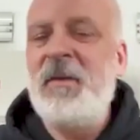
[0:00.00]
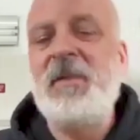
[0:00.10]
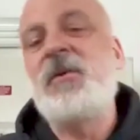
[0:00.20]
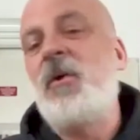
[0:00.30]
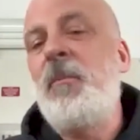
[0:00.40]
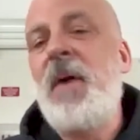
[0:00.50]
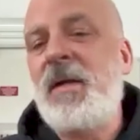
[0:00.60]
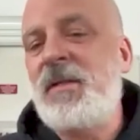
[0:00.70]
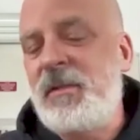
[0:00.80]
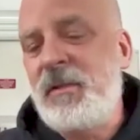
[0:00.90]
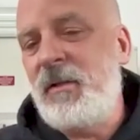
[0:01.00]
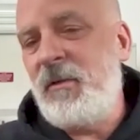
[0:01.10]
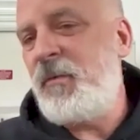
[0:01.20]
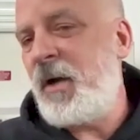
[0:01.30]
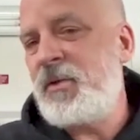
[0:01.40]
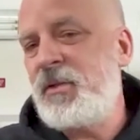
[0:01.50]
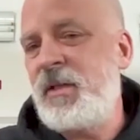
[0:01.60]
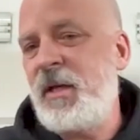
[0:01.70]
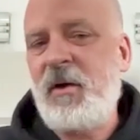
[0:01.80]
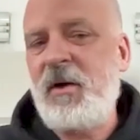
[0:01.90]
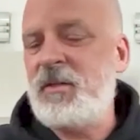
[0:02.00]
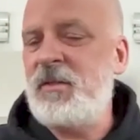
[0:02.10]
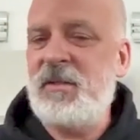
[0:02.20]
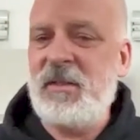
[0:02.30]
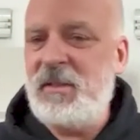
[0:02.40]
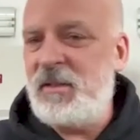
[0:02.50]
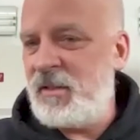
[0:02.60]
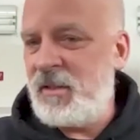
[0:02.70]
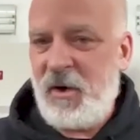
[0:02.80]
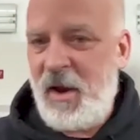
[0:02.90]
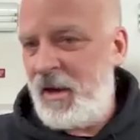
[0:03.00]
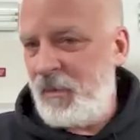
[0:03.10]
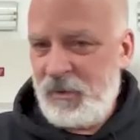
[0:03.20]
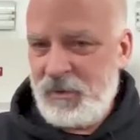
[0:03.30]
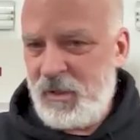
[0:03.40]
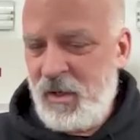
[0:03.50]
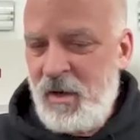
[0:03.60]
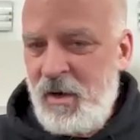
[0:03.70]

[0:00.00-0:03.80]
These are all bacterial infections that cause diseases in our animals.